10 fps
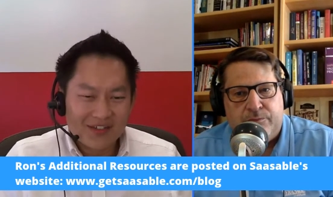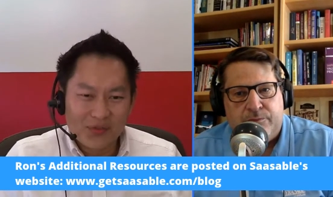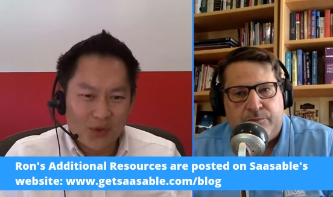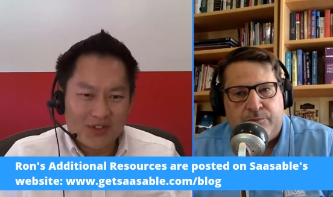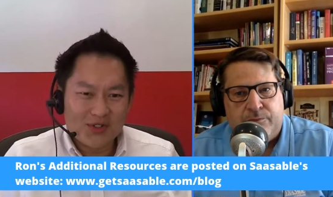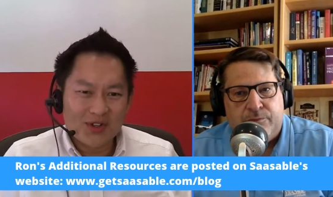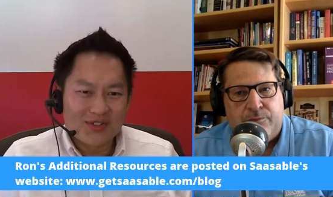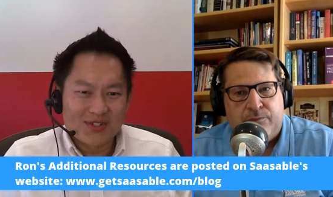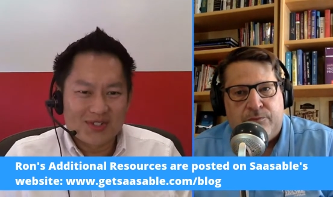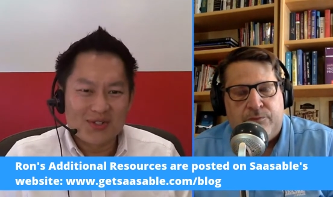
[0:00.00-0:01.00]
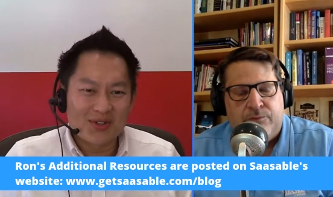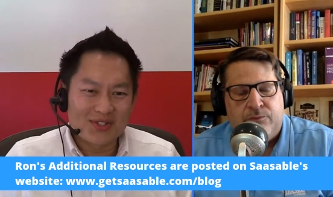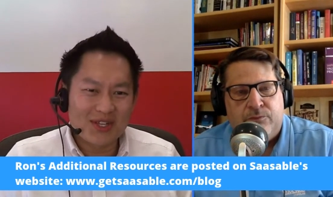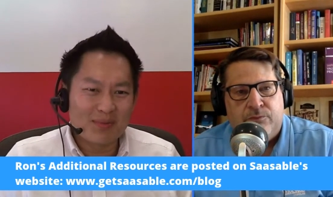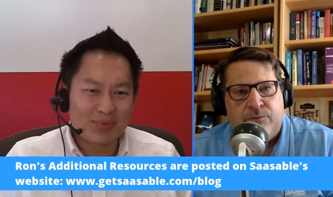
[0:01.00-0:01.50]
Speaker 1: for this. You can you could
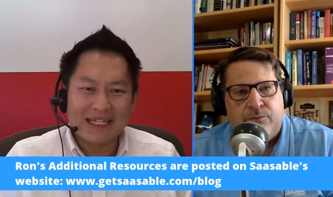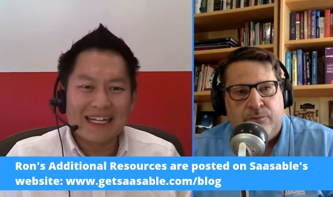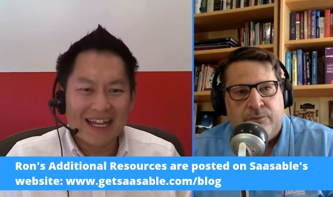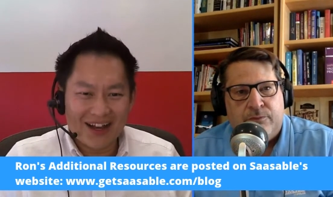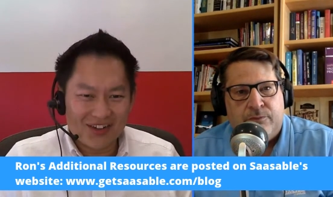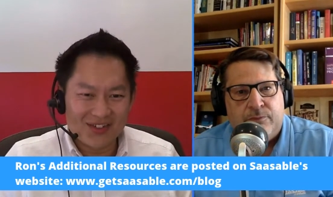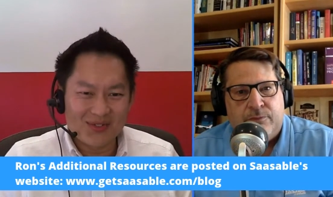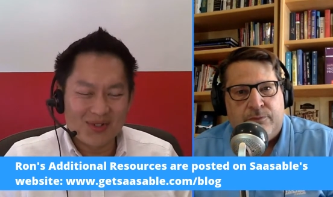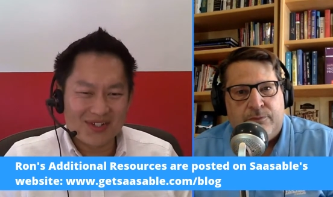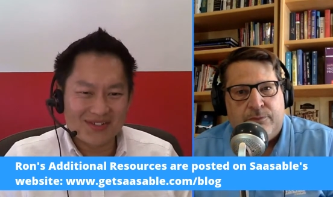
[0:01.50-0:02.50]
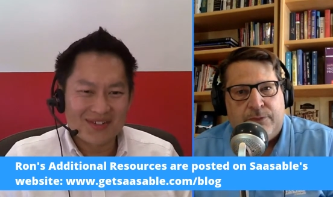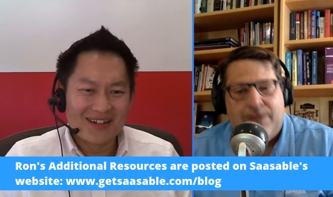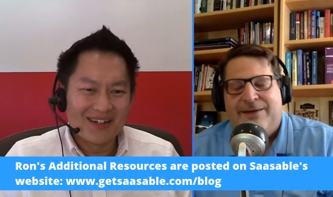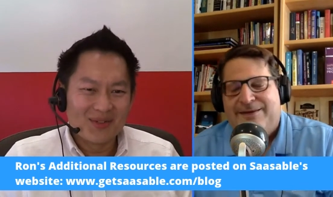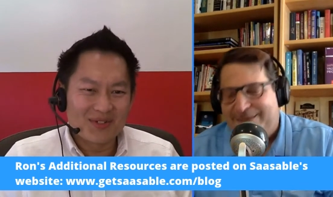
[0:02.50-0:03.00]
see it bleeding out of you, which is
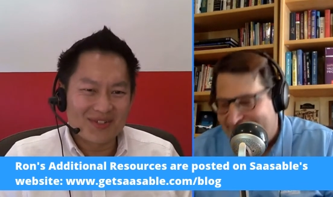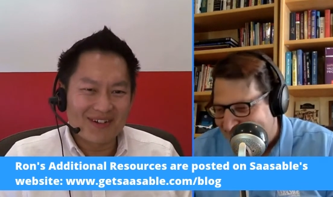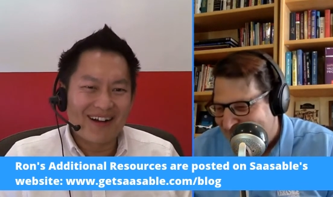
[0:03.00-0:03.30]
which is